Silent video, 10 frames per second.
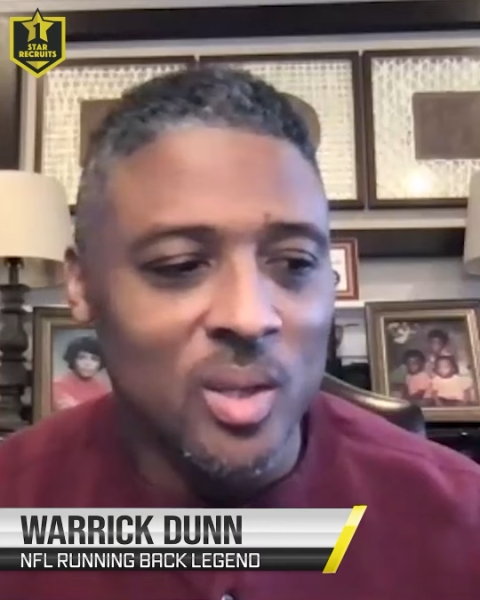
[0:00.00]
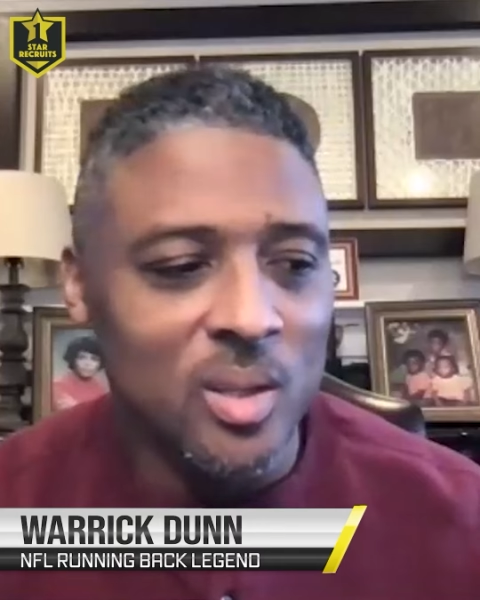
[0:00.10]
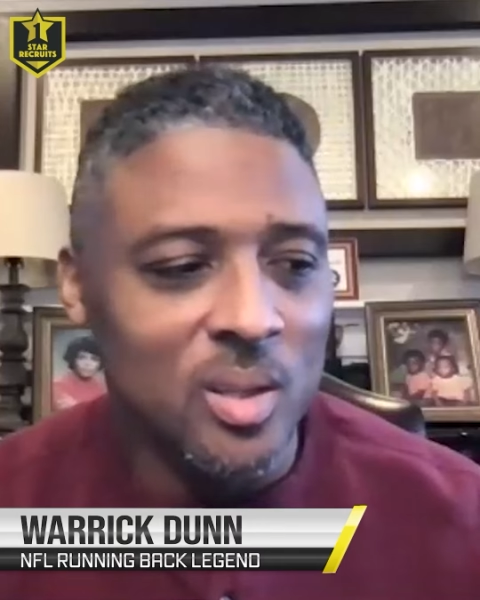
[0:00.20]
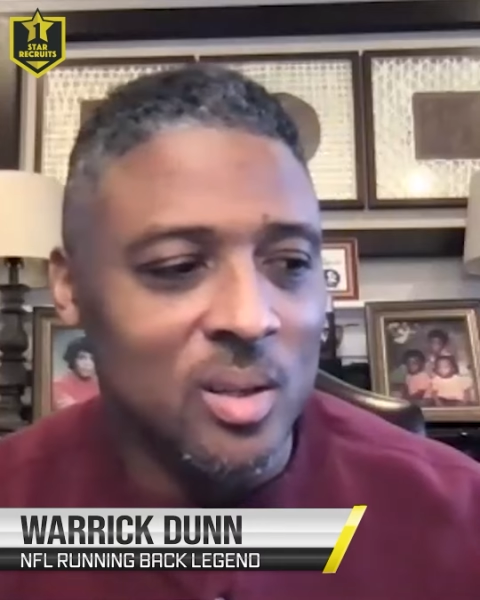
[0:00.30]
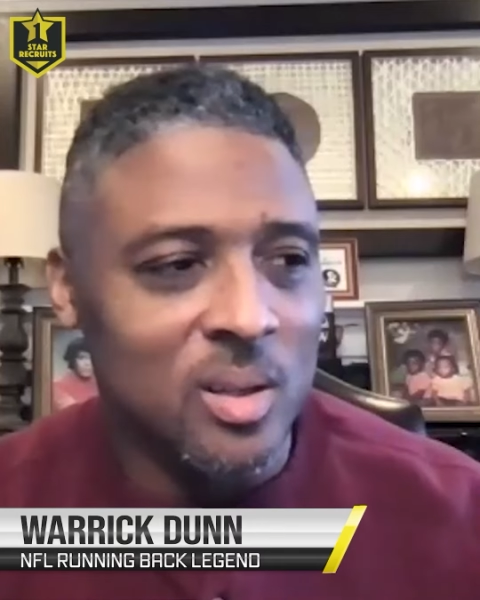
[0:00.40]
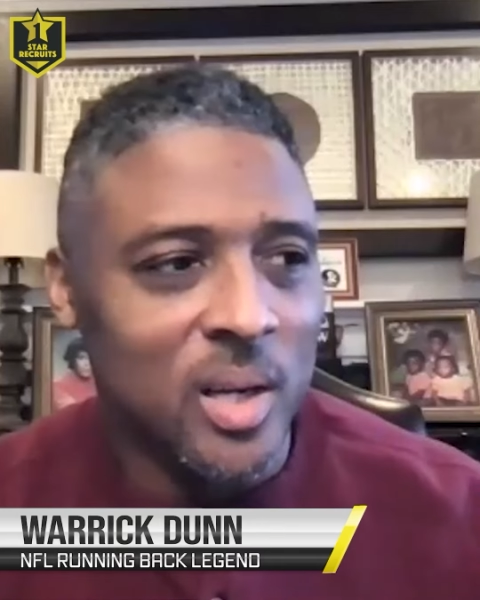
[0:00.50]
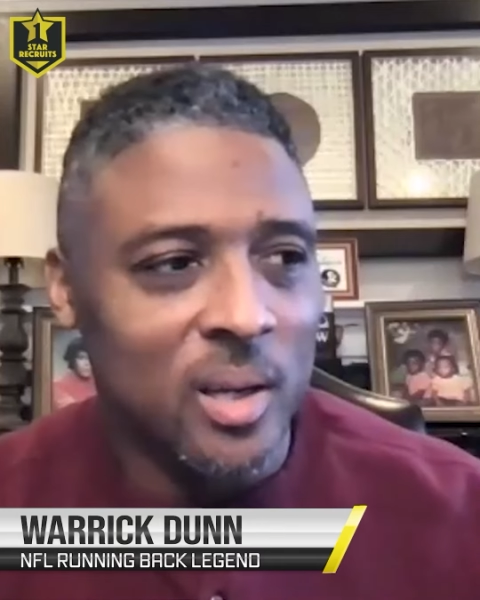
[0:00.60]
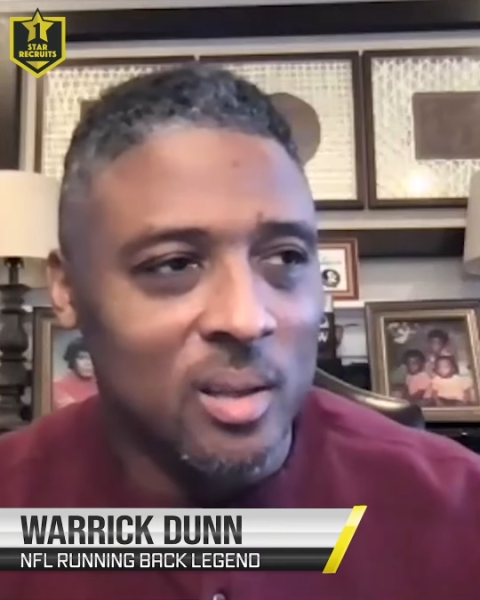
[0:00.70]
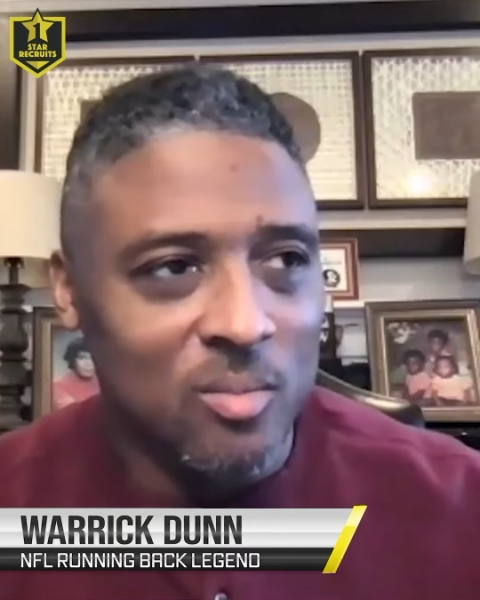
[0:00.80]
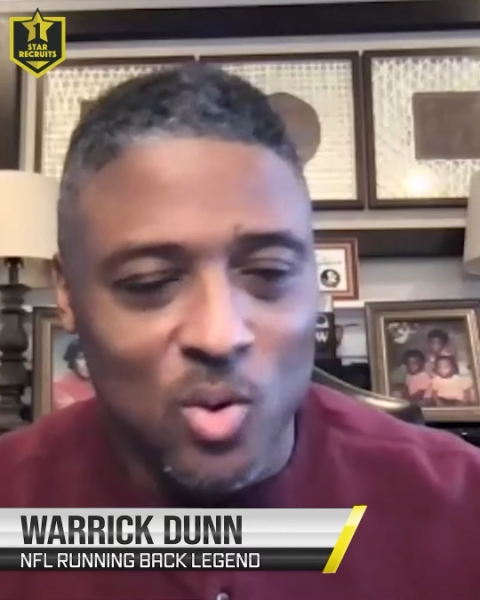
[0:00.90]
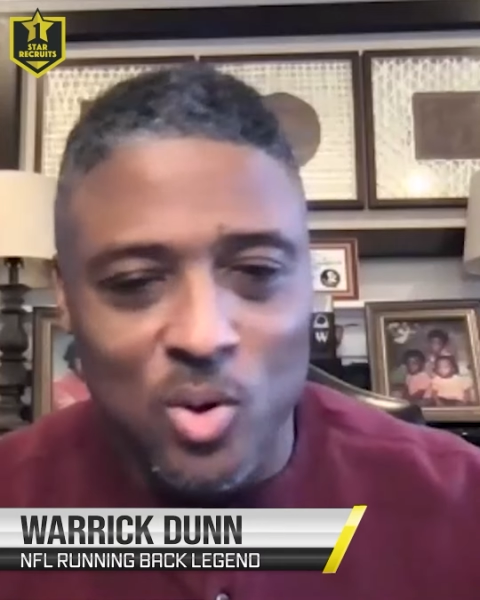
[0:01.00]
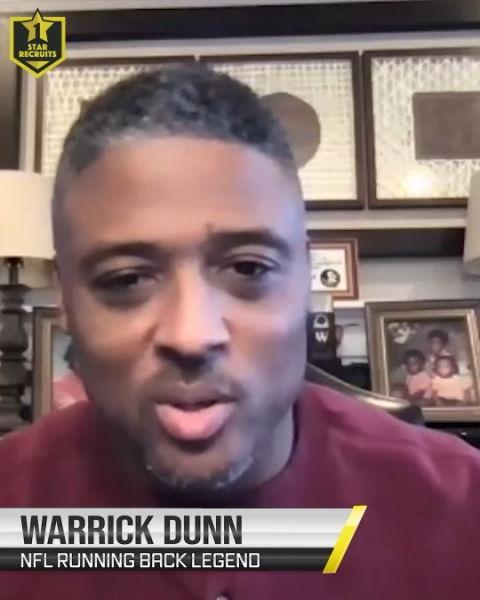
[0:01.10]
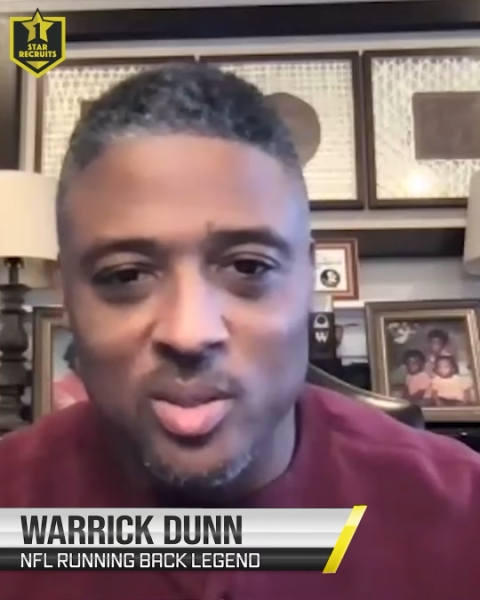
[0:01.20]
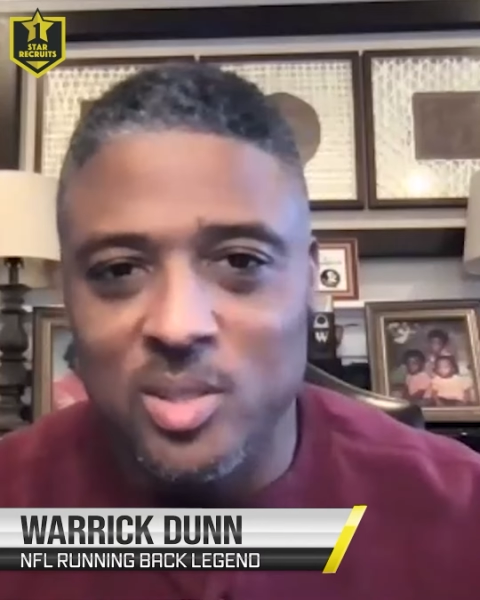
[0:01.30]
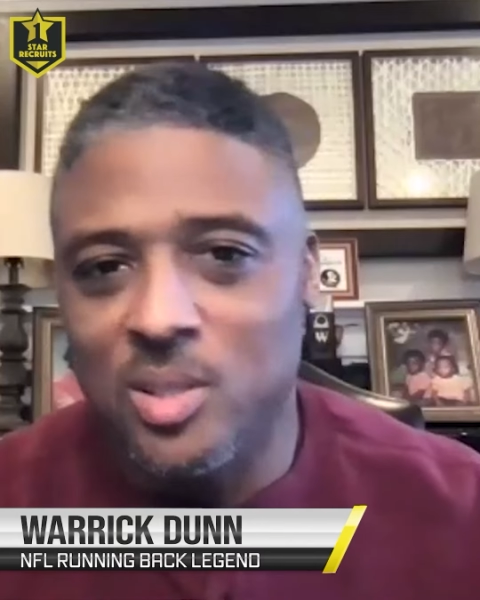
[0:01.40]
you know, like
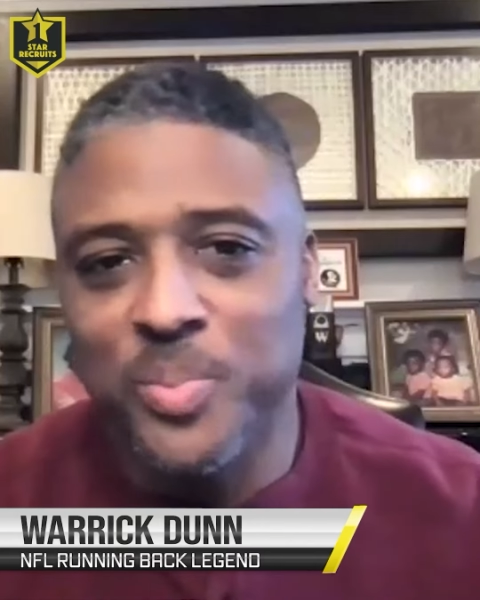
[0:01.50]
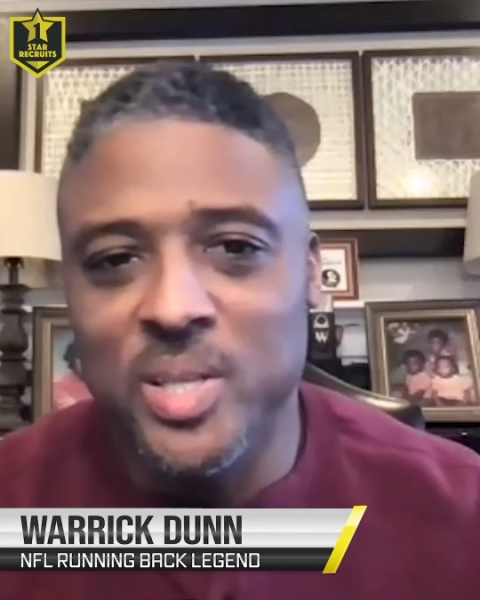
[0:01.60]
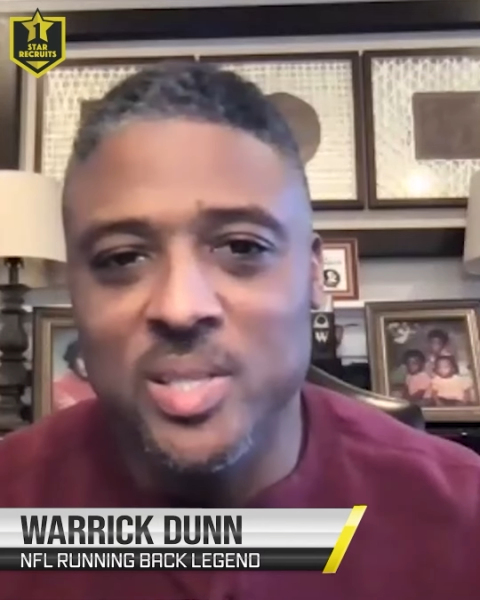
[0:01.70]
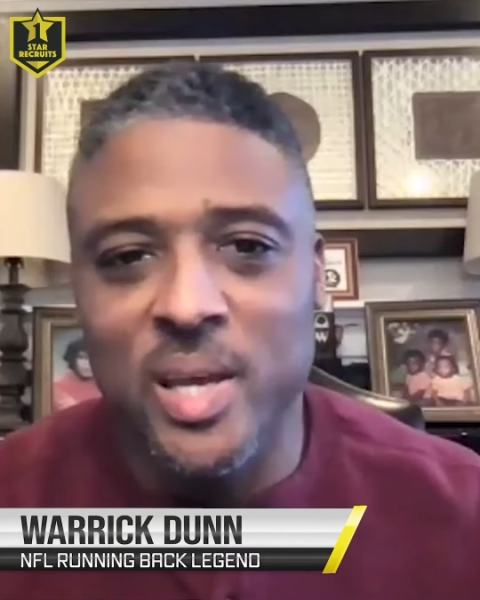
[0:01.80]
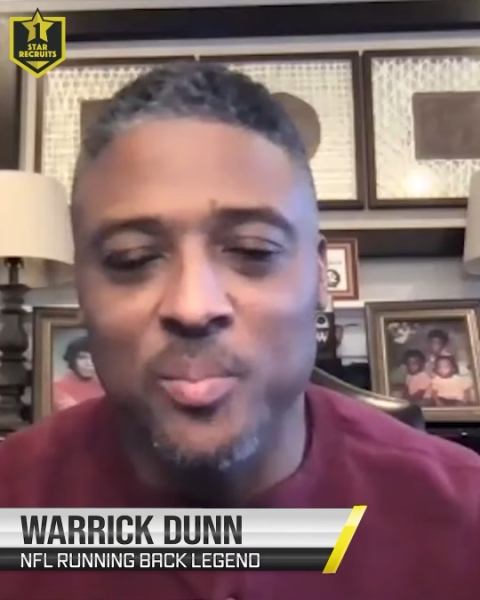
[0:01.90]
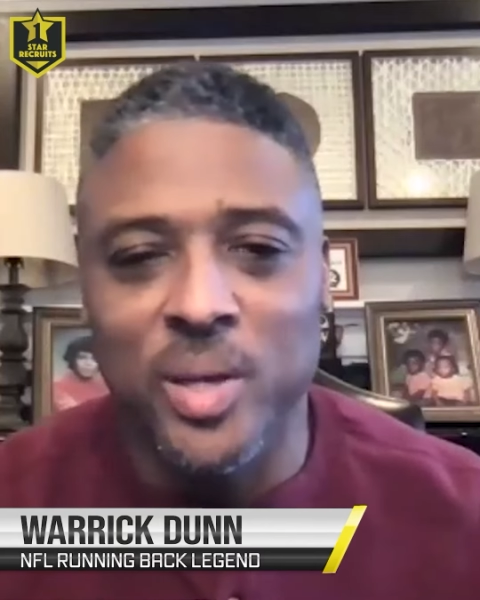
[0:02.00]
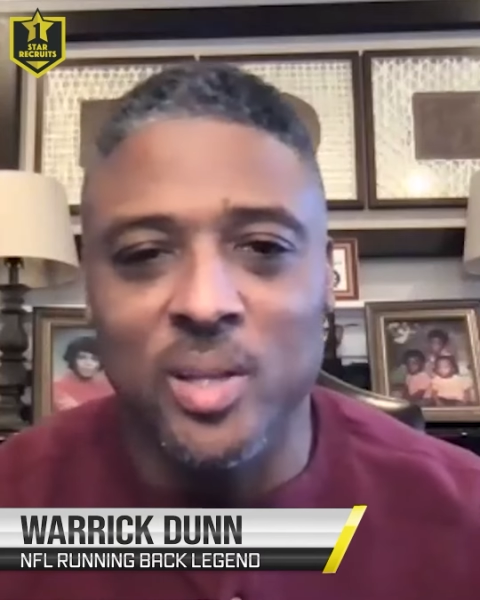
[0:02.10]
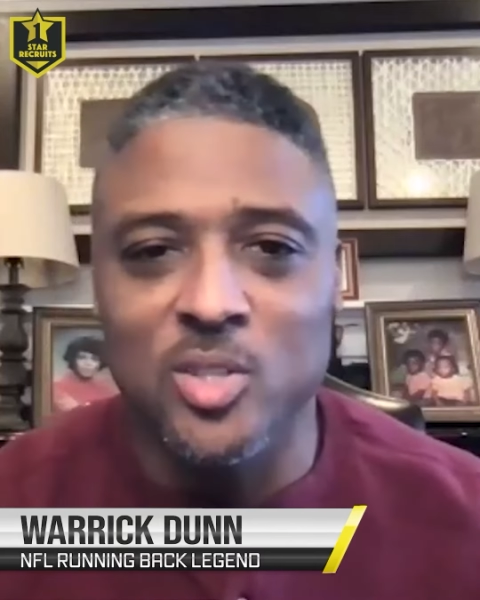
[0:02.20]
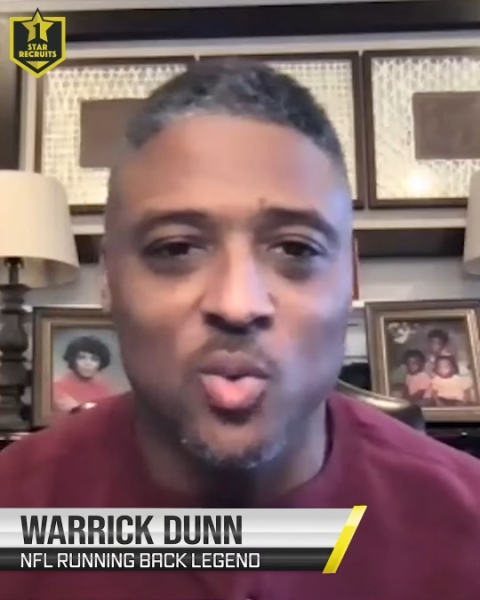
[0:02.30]
going to the PTA meetings,